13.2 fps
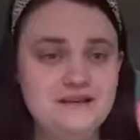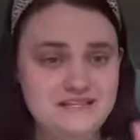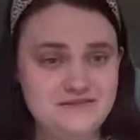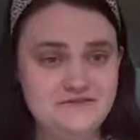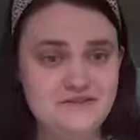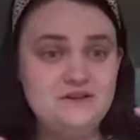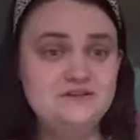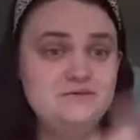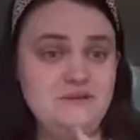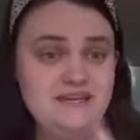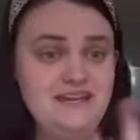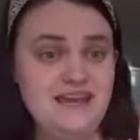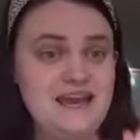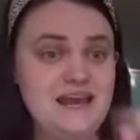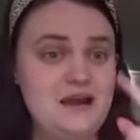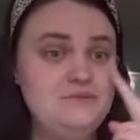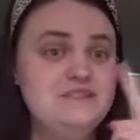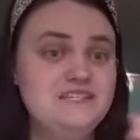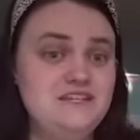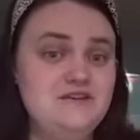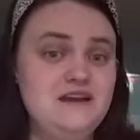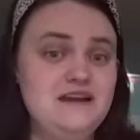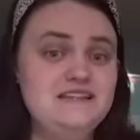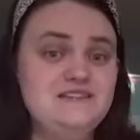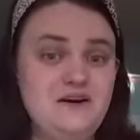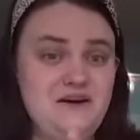rest of y'all's week, and I will see you
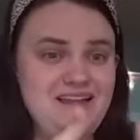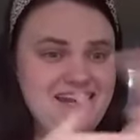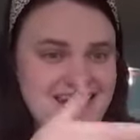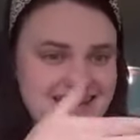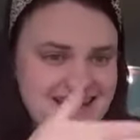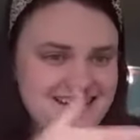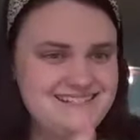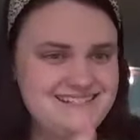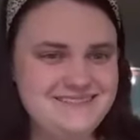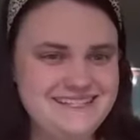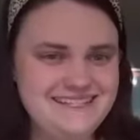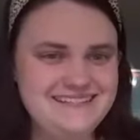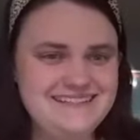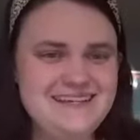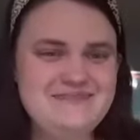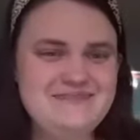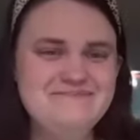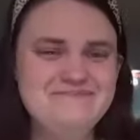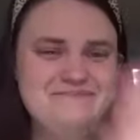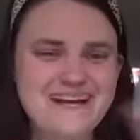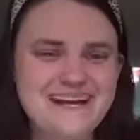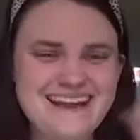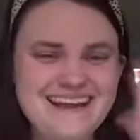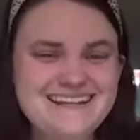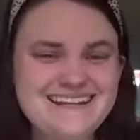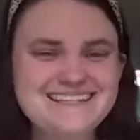guys all next week. Bye,
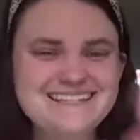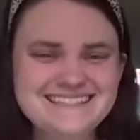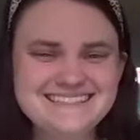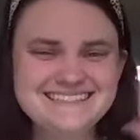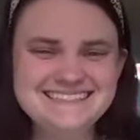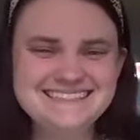guys.